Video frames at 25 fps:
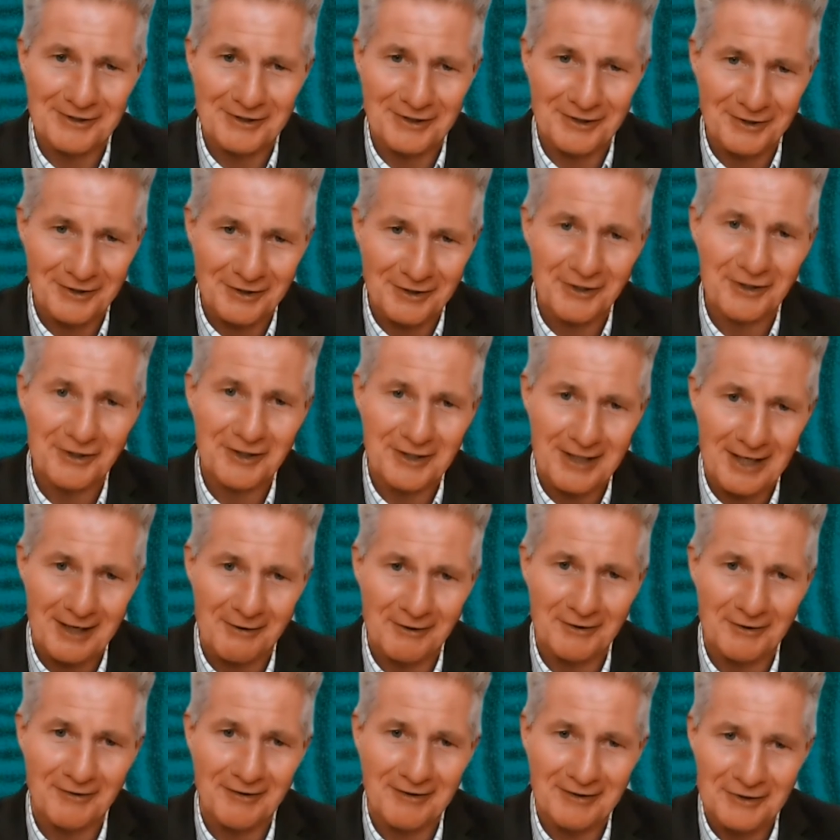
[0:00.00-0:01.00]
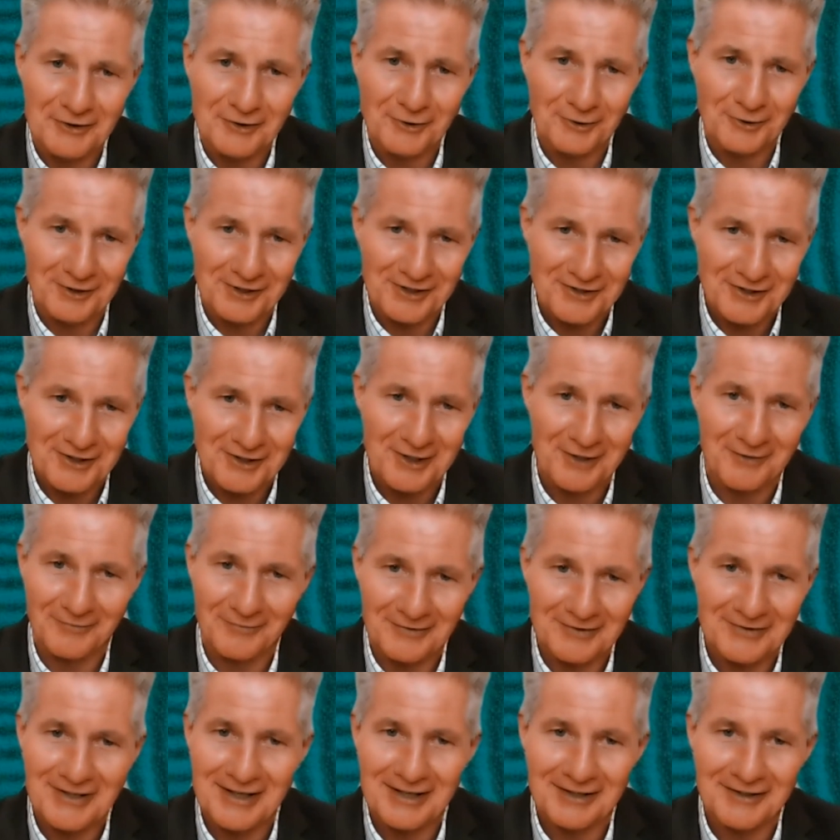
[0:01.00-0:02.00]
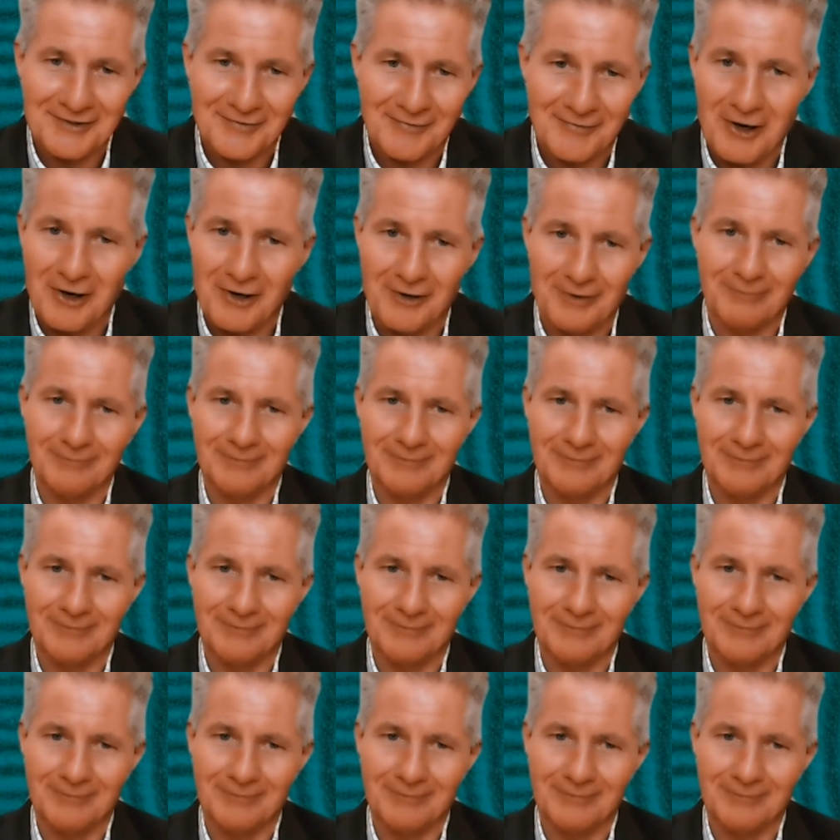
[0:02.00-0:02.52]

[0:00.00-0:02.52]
you can go and enjoy yourself. It's fine.